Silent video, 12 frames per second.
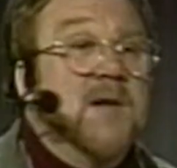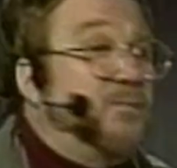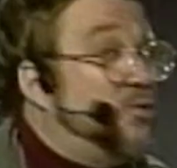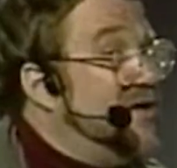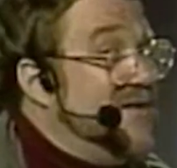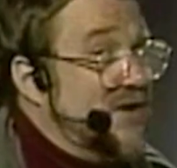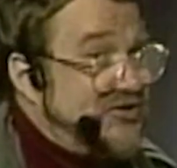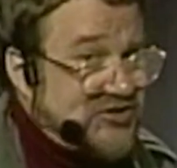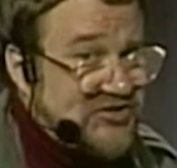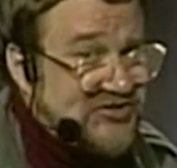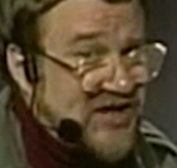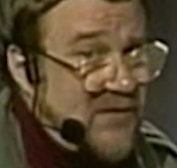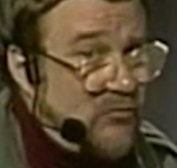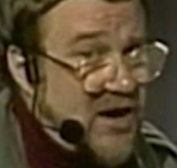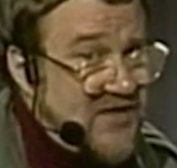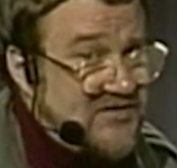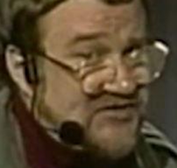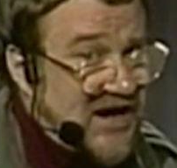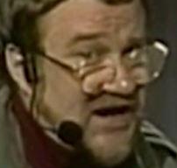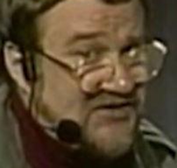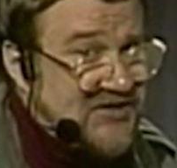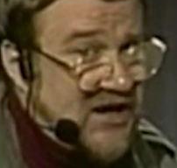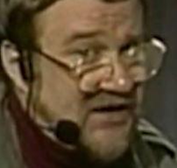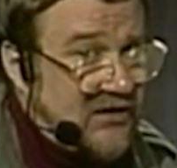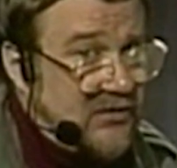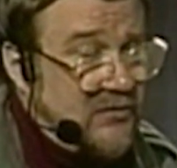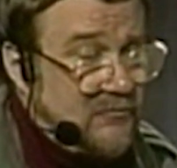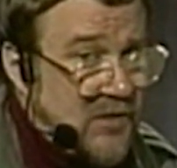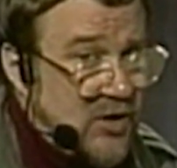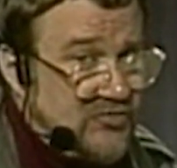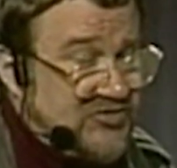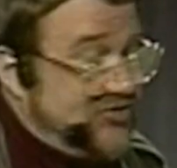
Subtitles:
pretty much the same way the diatonic modes